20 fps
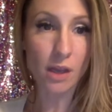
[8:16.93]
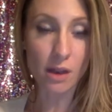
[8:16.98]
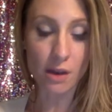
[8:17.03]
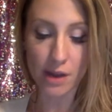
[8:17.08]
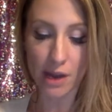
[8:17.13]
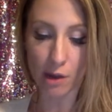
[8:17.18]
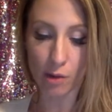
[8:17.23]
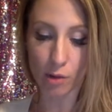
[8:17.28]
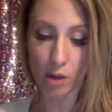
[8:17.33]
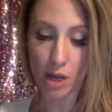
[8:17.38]

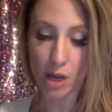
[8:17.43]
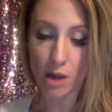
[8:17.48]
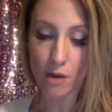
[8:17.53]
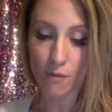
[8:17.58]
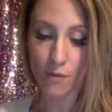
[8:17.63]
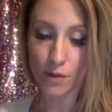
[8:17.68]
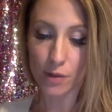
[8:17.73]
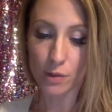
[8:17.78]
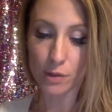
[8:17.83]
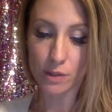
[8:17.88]
now
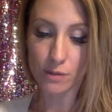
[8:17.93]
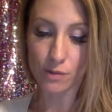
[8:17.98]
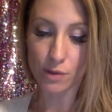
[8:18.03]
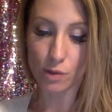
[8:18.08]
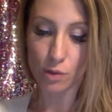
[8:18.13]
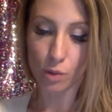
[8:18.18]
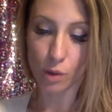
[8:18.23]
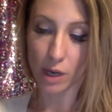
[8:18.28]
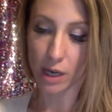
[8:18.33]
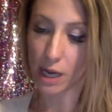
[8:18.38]
for those of
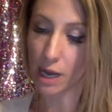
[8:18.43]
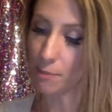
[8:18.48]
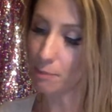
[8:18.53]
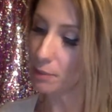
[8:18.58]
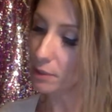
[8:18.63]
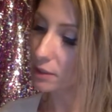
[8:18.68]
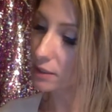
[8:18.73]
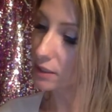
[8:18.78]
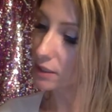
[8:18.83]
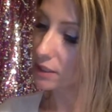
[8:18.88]
you who are
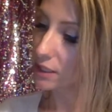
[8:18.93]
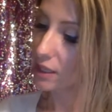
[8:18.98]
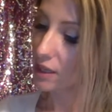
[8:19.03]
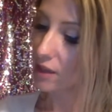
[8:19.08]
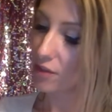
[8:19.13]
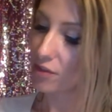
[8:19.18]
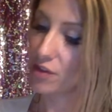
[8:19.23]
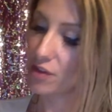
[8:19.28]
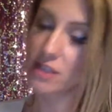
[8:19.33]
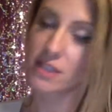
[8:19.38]
coupled
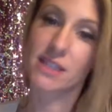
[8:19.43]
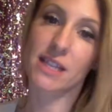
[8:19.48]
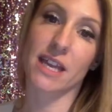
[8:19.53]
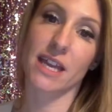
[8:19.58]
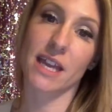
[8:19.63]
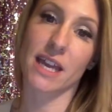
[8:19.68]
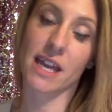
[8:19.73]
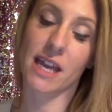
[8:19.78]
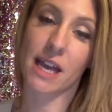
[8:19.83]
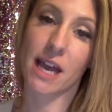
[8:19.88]
they're
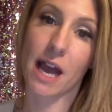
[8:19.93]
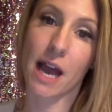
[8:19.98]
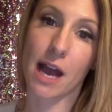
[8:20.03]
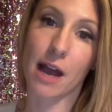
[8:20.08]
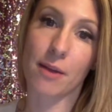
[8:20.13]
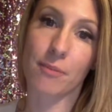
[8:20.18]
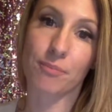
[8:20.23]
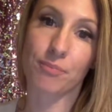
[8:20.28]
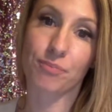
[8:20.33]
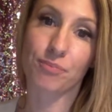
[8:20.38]
saying
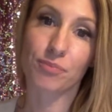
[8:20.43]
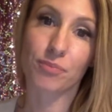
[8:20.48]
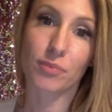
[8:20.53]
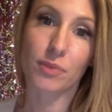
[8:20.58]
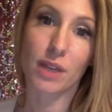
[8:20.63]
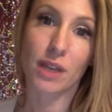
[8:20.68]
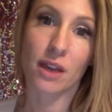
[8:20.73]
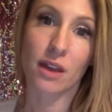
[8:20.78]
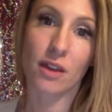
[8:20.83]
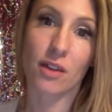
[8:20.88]
um,
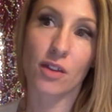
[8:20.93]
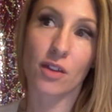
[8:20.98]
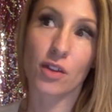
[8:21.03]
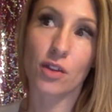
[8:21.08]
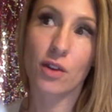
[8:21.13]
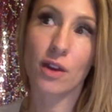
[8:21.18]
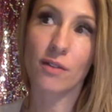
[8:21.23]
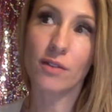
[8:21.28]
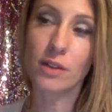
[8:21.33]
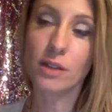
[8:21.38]

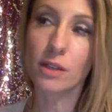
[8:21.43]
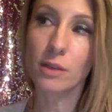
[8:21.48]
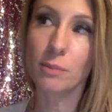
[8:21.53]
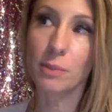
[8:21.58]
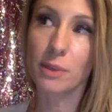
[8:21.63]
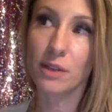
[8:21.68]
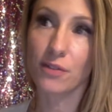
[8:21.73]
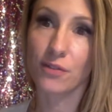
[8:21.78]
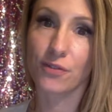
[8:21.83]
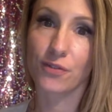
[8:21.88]
you have a little
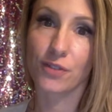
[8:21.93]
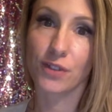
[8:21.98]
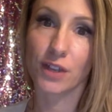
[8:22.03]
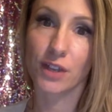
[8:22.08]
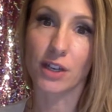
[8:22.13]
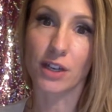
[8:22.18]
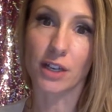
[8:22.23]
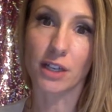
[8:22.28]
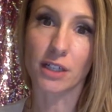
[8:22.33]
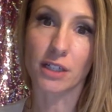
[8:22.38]
bit of
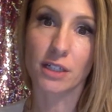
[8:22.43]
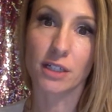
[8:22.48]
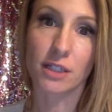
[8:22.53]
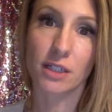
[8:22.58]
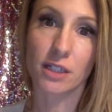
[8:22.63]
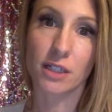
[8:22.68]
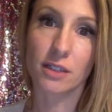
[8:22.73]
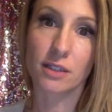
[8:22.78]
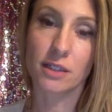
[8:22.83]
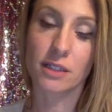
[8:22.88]
fear
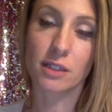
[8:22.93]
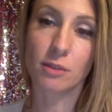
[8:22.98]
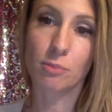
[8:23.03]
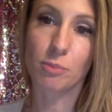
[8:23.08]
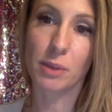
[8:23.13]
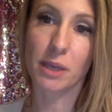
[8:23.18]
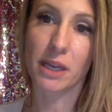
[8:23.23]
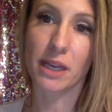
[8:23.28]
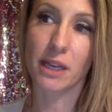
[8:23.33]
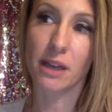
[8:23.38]
a little
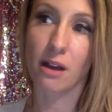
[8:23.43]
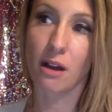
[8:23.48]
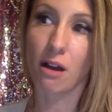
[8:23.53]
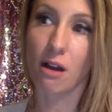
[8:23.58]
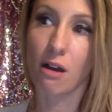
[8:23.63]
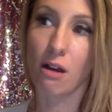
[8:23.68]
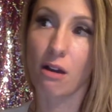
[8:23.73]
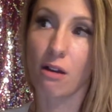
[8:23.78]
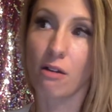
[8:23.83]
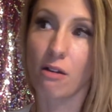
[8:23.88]
bit
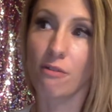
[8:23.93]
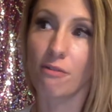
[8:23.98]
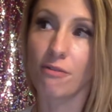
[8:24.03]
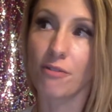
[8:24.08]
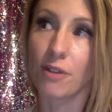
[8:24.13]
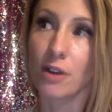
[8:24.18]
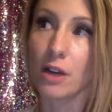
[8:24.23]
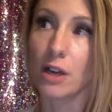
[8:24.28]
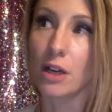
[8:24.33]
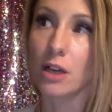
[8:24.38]
of
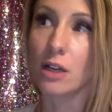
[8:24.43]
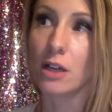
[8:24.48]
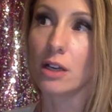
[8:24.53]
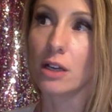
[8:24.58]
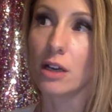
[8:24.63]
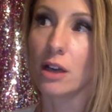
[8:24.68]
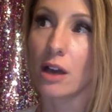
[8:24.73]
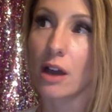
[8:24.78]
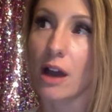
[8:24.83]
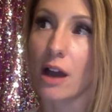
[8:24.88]

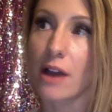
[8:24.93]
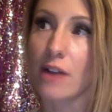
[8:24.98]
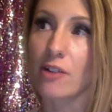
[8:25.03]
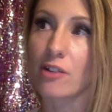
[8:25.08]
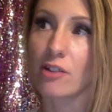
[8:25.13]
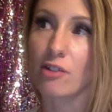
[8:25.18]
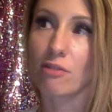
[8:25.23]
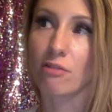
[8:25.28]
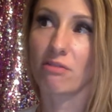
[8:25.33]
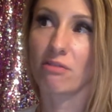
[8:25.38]
I don't
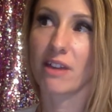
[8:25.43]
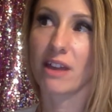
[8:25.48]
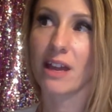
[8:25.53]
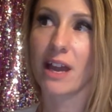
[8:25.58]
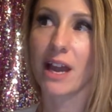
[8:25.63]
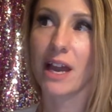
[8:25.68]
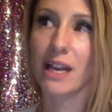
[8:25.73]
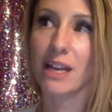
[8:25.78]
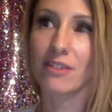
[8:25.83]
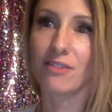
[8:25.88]
know, like
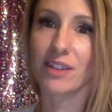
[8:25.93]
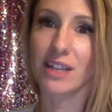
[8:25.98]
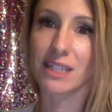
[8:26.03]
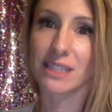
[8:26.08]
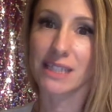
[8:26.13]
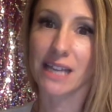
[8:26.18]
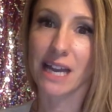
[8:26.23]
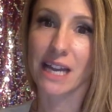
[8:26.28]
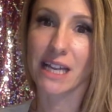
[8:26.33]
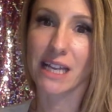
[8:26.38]
kind of
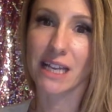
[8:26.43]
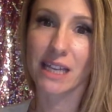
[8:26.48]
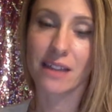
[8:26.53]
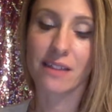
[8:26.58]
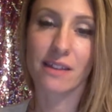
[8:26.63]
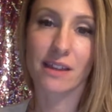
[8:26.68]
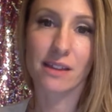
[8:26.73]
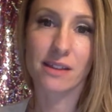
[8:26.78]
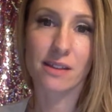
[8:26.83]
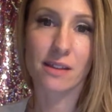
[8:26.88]
anxiety,
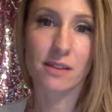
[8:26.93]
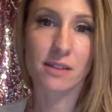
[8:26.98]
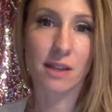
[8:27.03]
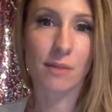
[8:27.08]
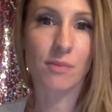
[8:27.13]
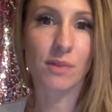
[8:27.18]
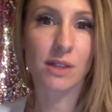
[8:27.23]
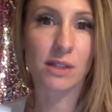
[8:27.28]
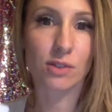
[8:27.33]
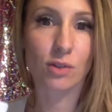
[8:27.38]
like
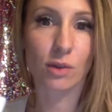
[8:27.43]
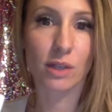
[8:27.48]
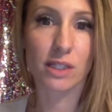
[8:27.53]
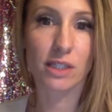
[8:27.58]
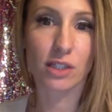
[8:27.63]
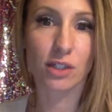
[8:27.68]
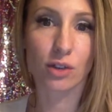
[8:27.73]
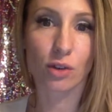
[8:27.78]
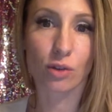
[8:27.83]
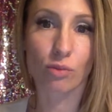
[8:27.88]
something's going
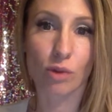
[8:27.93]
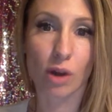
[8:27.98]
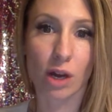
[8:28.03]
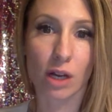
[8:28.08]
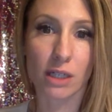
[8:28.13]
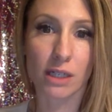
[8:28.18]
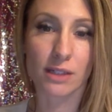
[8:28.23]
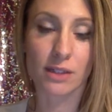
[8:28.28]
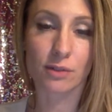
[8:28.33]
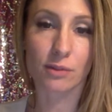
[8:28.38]
to go
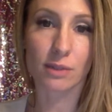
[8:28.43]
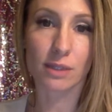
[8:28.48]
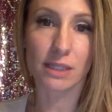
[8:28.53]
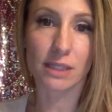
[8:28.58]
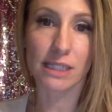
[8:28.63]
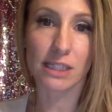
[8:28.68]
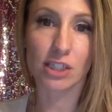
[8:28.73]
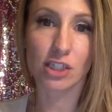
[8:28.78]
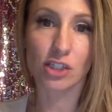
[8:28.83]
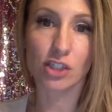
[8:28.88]
wrong in the
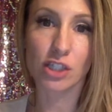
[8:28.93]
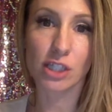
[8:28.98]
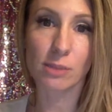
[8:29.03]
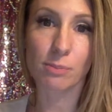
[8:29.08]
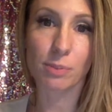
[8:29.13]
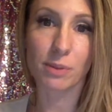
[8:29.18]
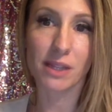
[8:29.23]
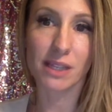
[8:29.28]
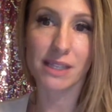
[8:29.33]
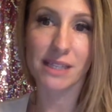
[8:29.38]
relationship,
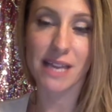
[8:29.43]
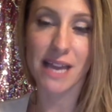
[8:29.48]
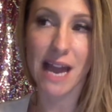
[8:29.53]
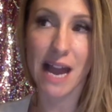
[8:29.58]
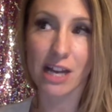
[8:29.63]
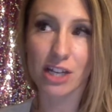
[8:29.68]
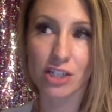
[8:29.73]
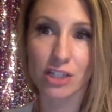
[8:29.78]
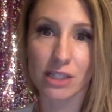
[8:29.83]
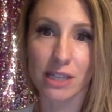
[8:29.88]
but they say
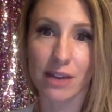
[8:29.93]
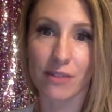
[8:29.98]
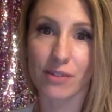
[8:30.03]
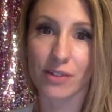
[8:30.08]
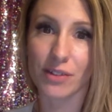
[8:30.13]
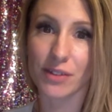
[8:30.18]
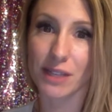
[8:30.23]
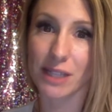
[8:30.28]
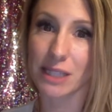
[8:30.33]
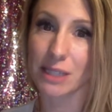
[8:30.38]
actually
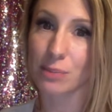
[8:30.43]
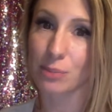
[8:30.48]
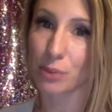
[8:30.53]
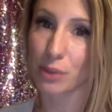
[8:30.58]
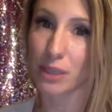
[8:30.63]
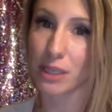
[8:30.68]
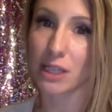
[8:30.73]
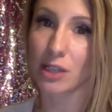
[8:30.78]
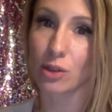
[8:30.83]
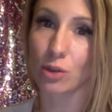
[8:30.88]
everything's
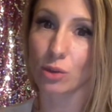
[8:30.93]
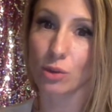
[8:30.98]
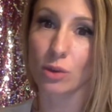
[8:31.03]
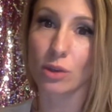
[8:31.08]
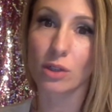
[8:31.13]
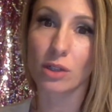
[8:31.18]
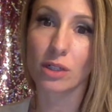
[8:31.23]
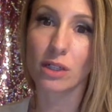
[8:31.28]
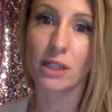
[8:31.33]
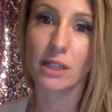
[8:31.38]
pretty
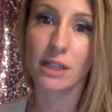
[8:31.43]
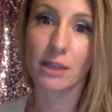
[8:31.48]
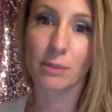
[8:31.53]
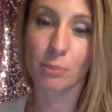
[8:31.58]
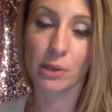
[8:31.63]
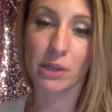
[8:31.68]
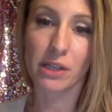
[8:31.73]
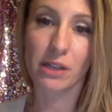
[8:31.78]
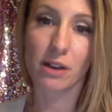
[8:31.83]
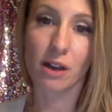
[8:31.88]
cool,
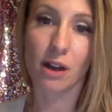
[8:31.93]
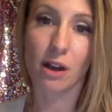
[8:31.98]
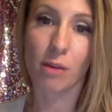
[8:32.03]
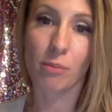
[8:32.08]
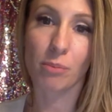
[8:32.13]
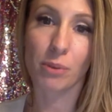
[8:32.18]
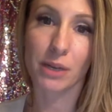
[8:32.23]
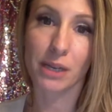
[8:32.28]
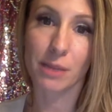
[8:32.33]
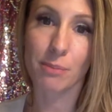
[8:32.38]
pretty
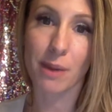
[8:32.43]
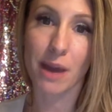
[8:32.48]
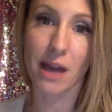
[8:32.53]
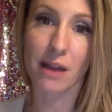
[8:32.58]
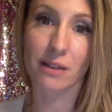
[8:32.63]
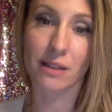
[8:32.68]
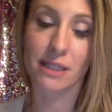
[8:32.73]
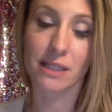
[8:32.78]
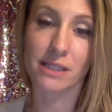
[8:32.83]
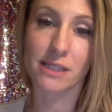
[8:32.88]
calm, pretty
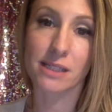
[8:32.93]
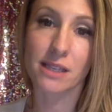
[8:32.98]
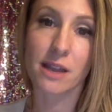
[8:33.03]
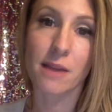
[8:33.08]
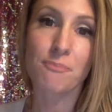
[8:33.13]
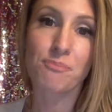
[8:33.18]
balanced.